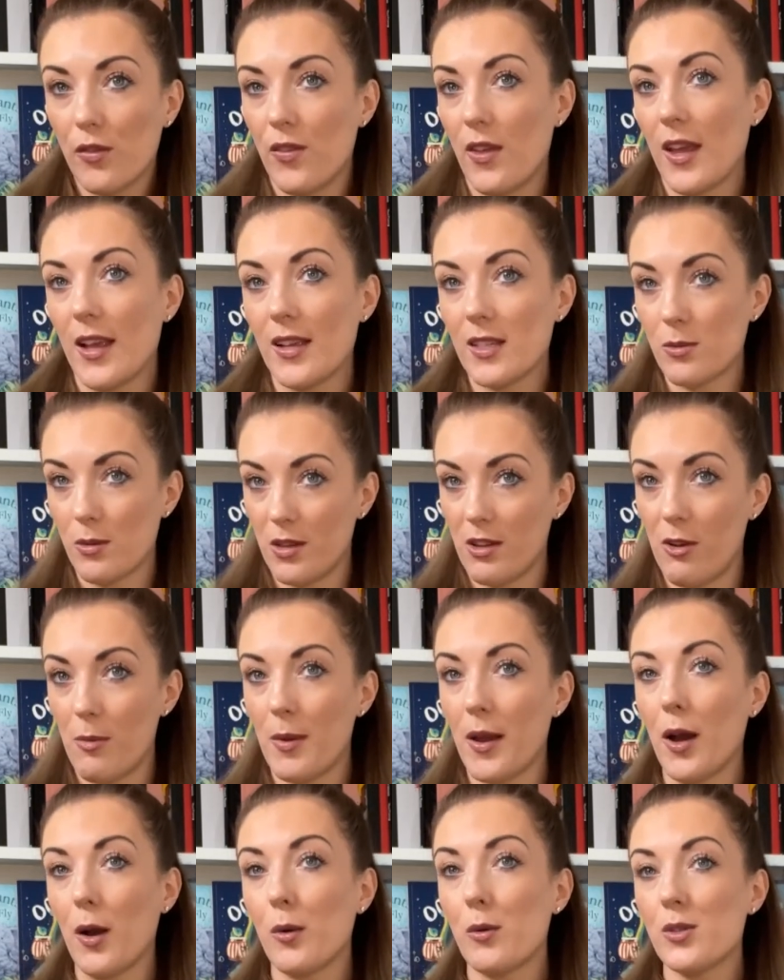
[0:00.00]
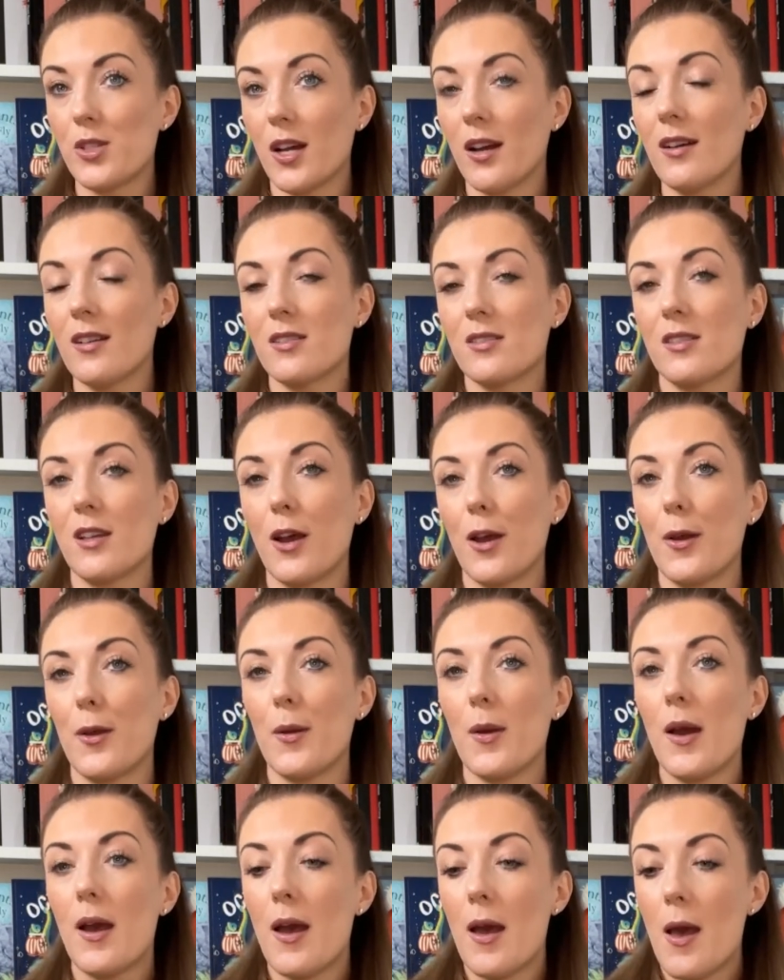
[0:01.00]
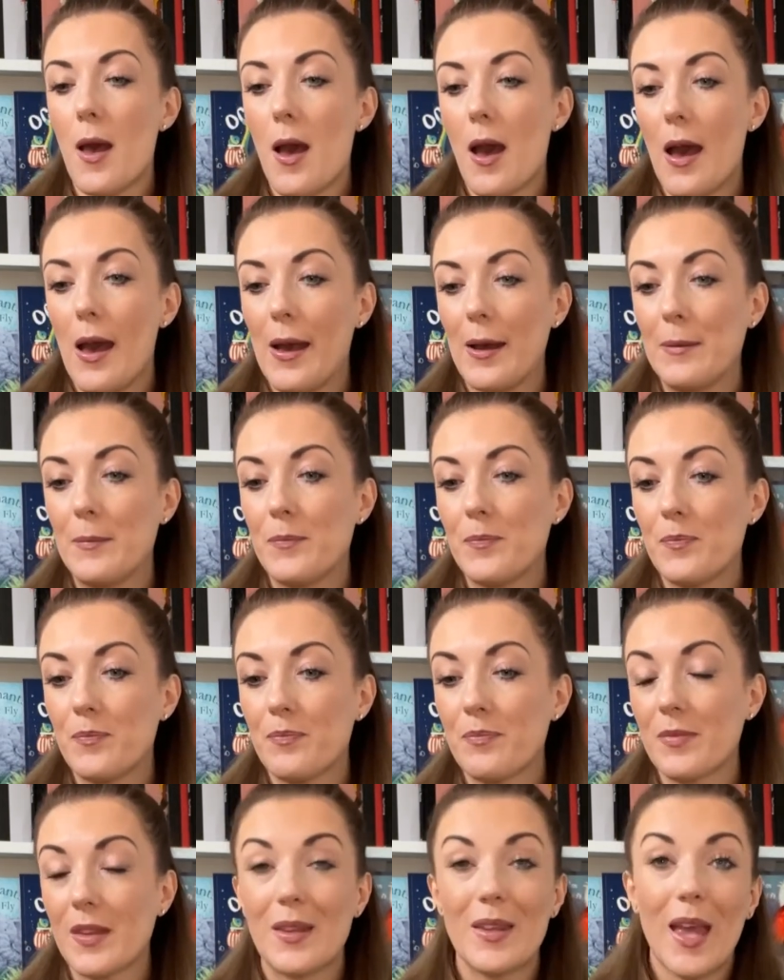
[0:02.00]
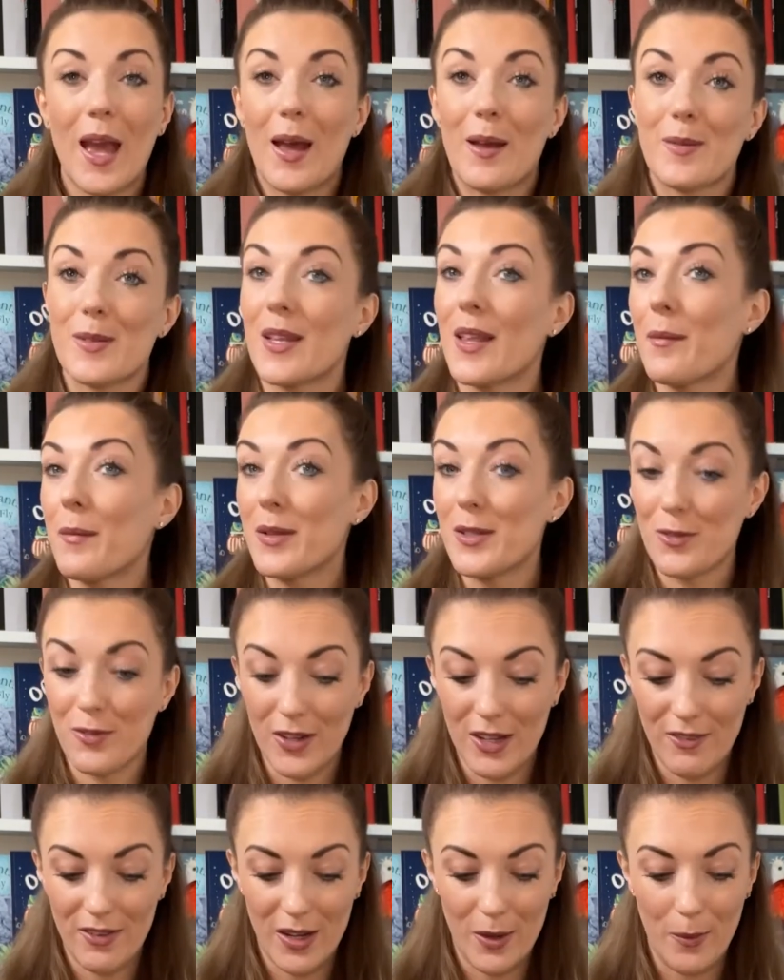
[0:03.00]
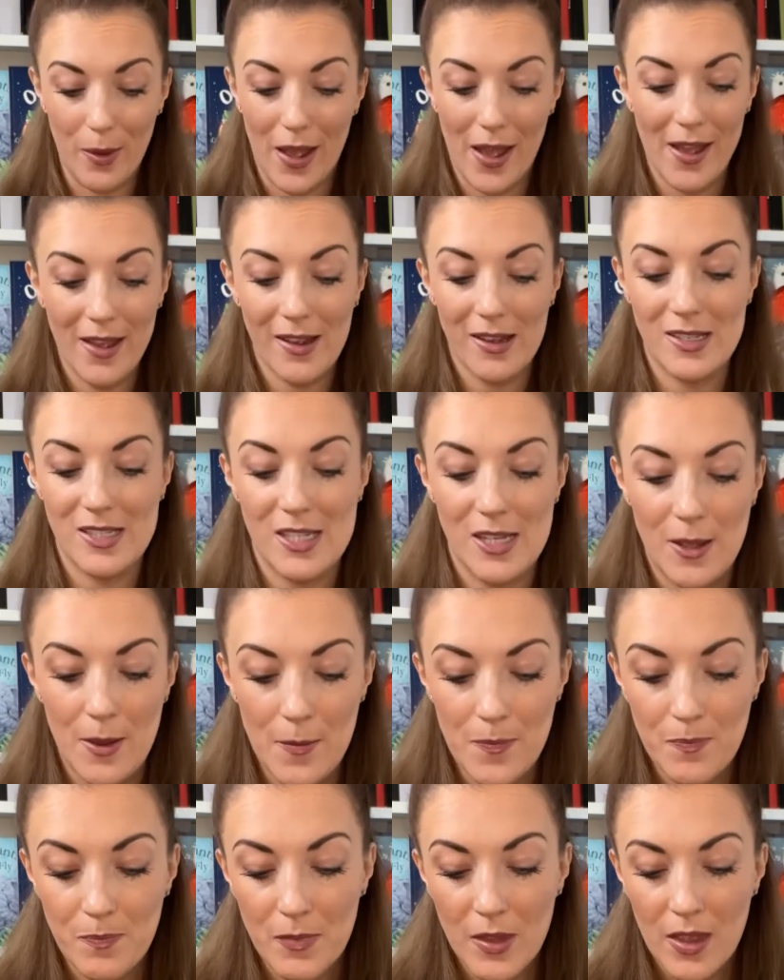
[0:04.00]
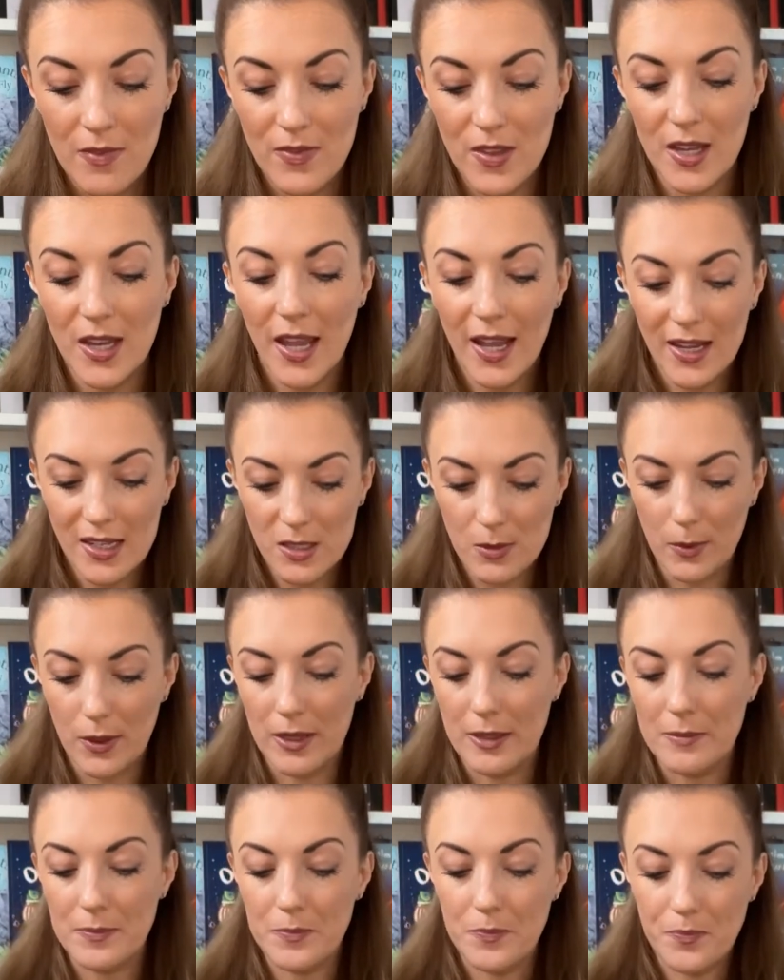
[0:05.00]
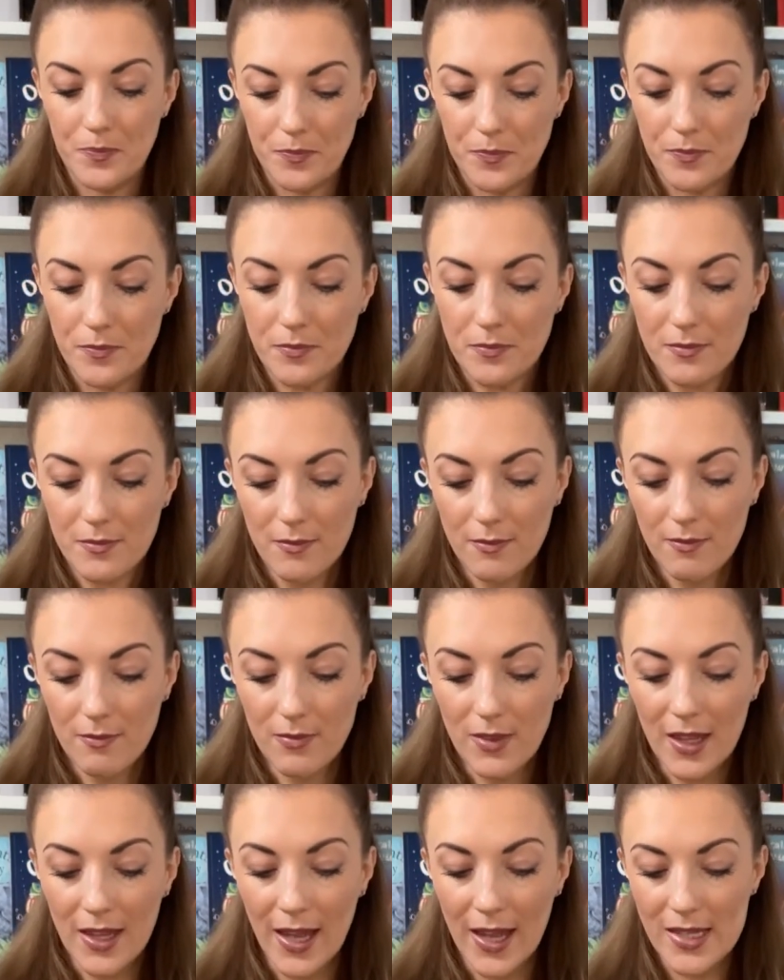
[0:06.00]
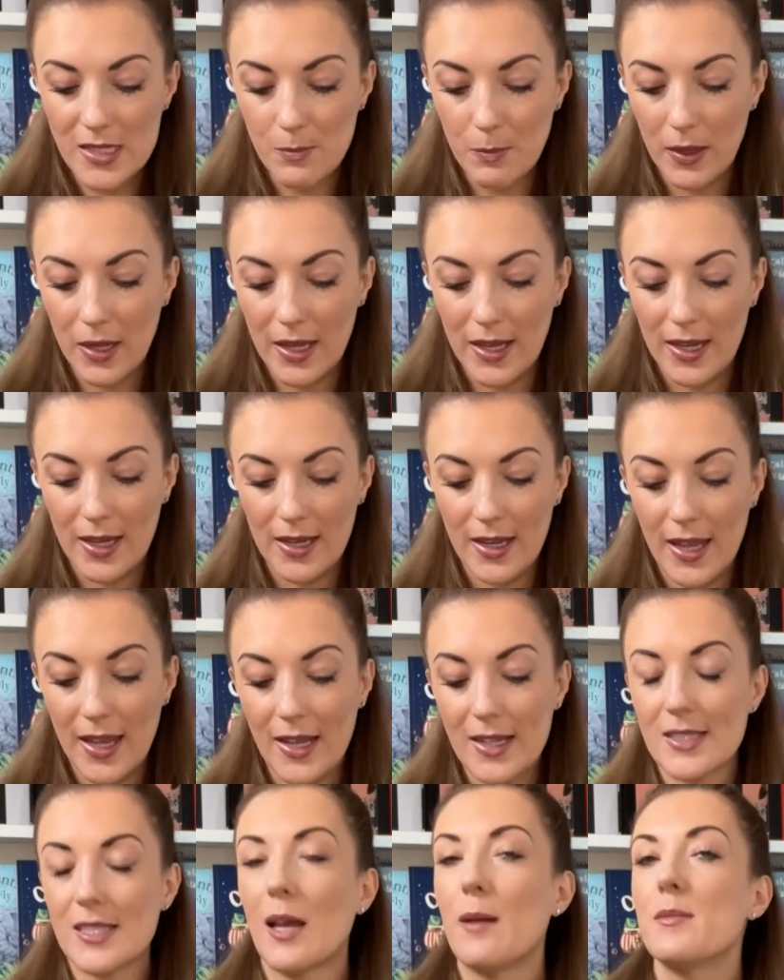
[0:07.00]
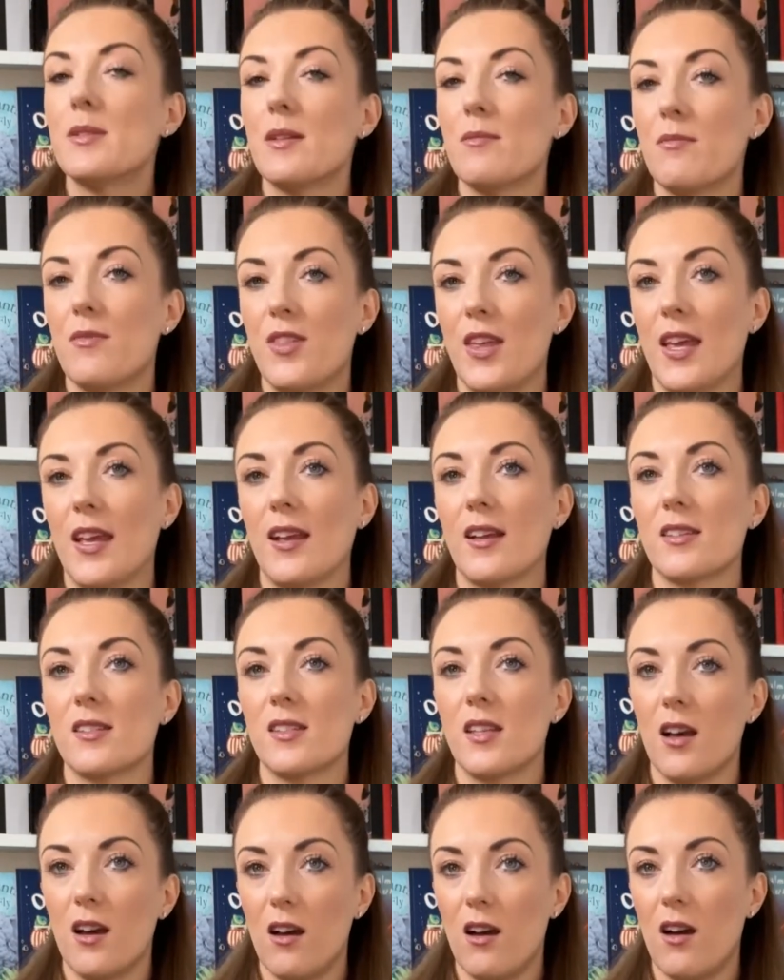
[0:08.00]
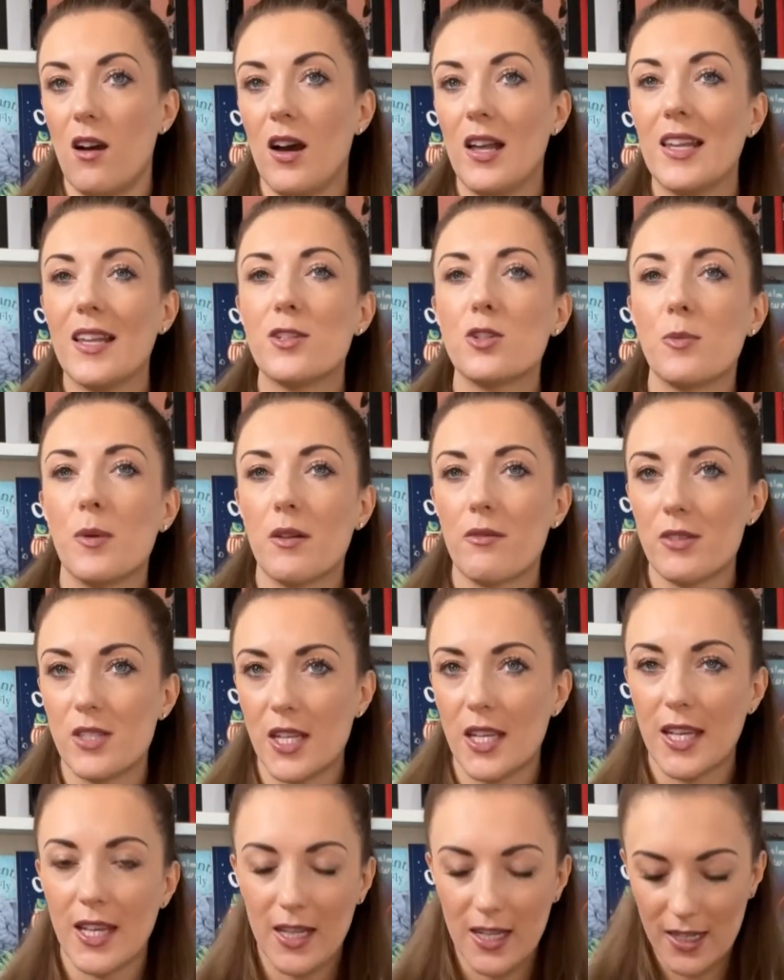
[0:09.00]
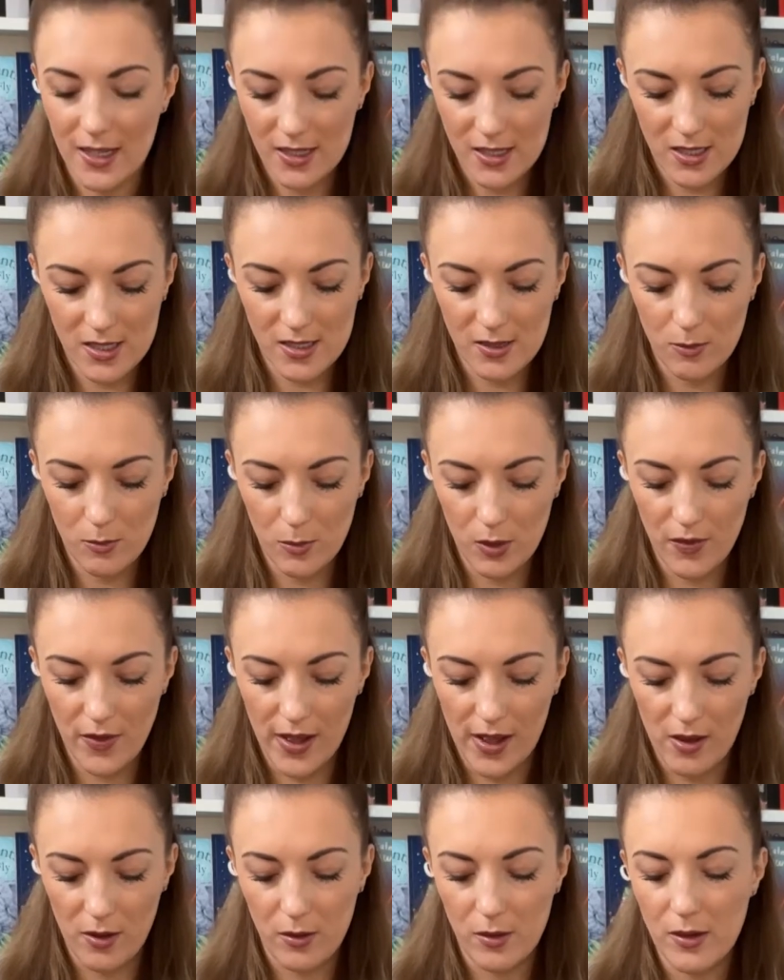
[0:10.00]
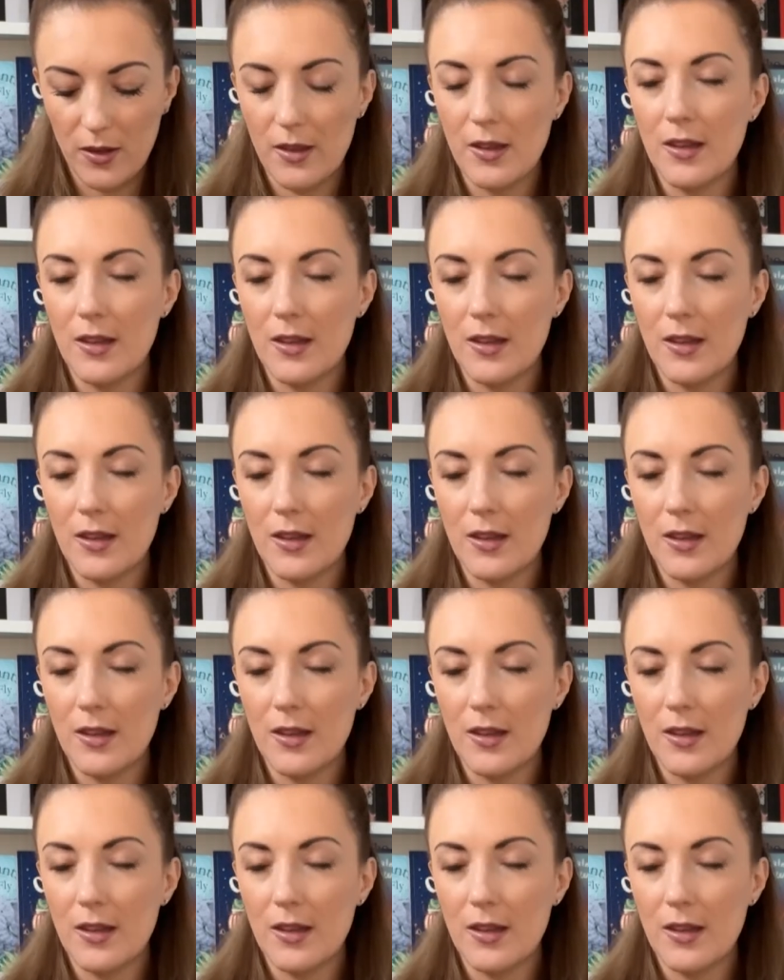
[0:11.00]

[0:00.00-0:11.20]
things when they're a bit older. So yeah, so that one's really, really worked. The next one has been accepting things that are a little bit ridiculous without